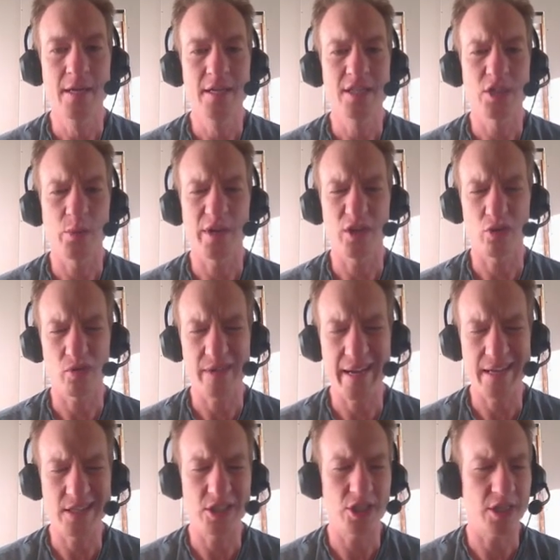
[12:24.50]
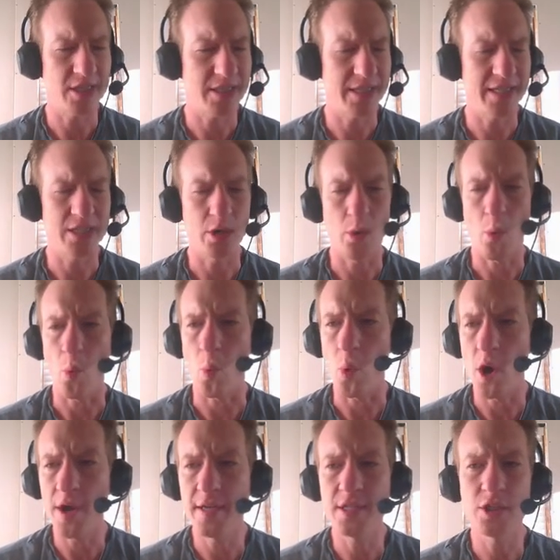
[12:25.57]
So it creates just this
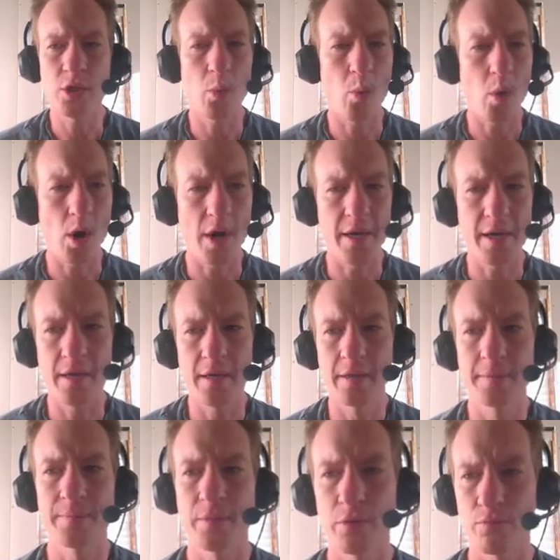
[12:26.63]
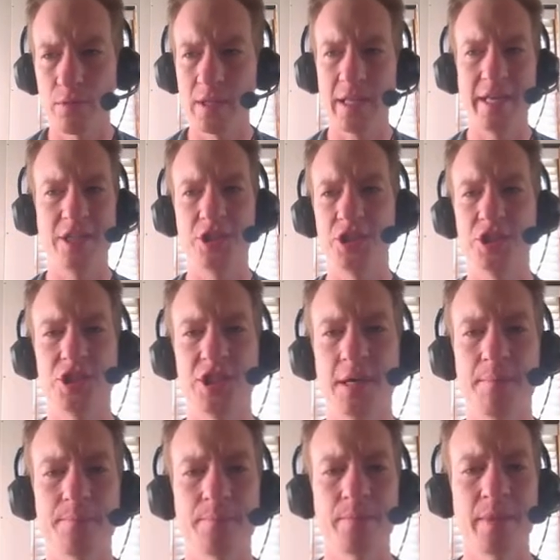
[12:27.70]
one-to-one
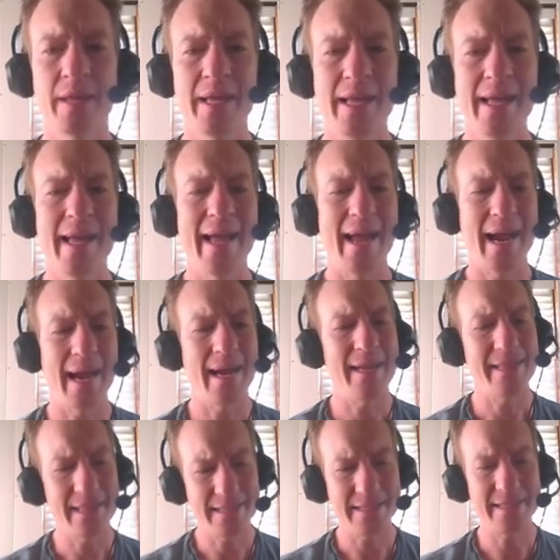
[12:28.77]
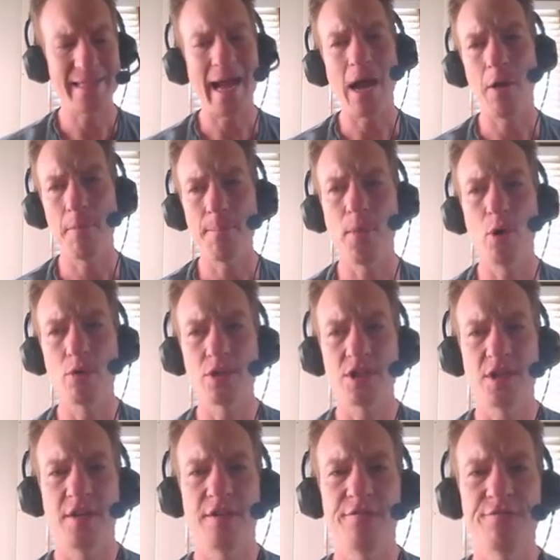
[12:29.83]
relationship, and this is how
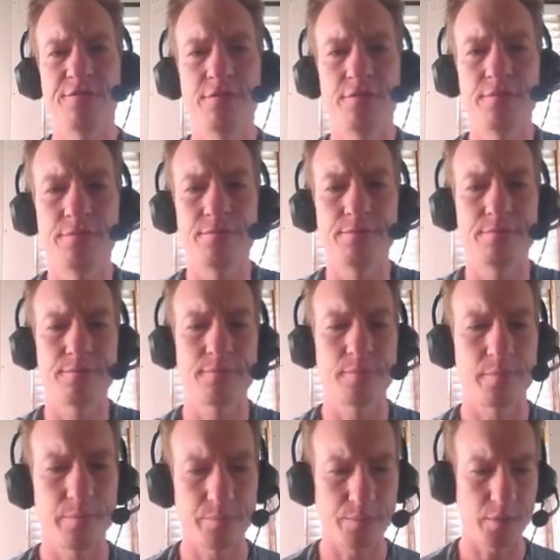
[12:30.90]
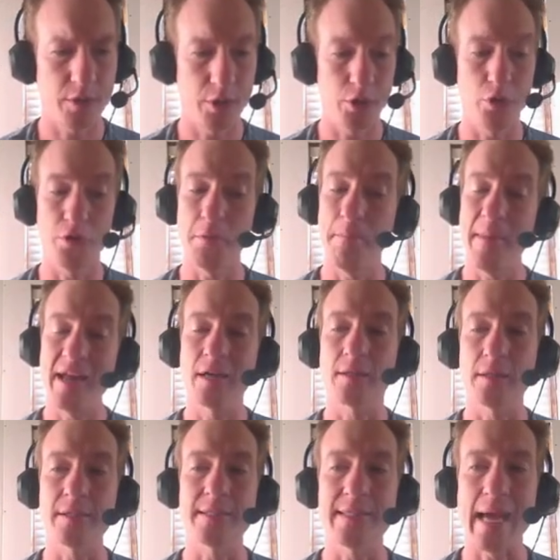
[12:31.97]
most of, the
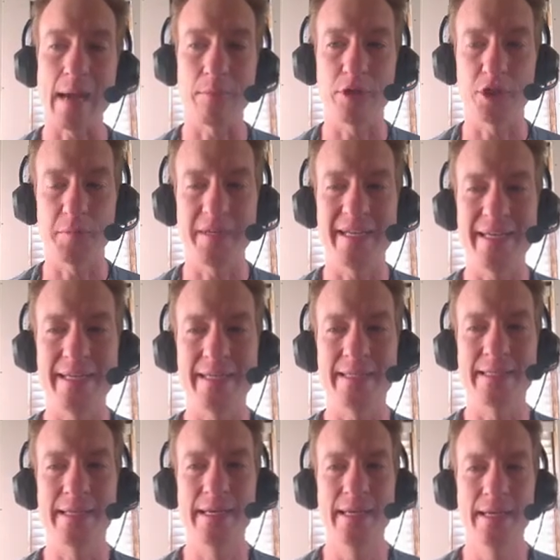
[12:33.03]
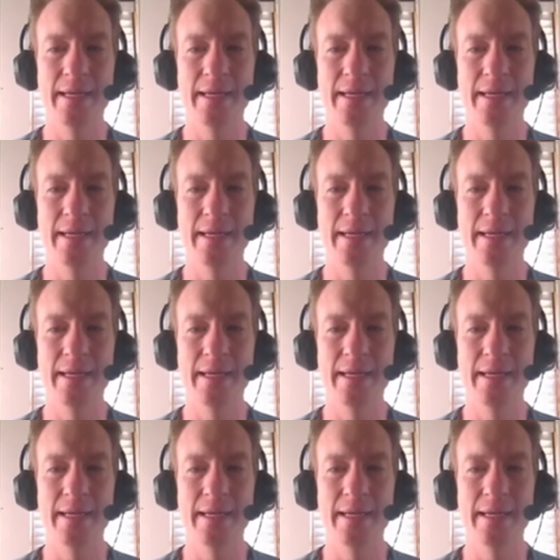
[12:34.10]
medical establishment is.